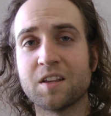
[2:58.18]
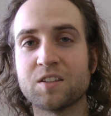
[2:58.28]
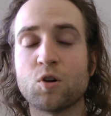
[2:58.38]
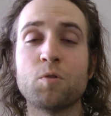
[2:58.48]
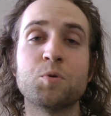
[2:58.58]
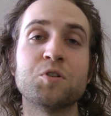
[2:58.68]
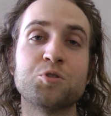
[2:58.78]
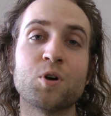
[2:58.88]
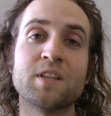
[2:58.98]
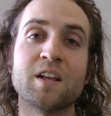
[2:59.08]
So hope you
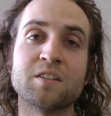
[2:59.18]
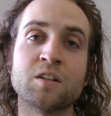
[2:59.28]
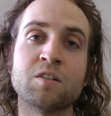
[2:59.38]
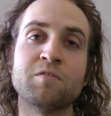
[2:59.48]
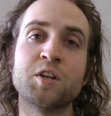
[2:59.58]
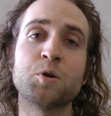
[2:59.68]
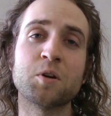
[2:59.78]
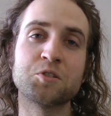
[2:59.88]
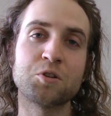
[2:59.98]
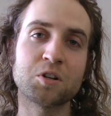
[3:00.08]
enjoyed that little video
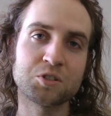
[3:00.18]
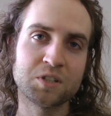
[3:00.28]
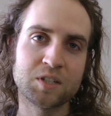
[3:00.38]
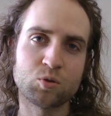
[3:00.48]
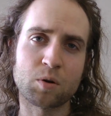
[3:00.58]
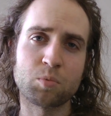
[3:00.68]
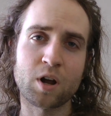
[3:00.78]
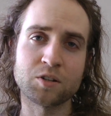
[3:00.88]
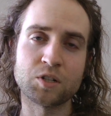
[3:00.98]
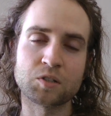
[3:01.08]
introduction to our
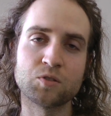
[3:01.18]
project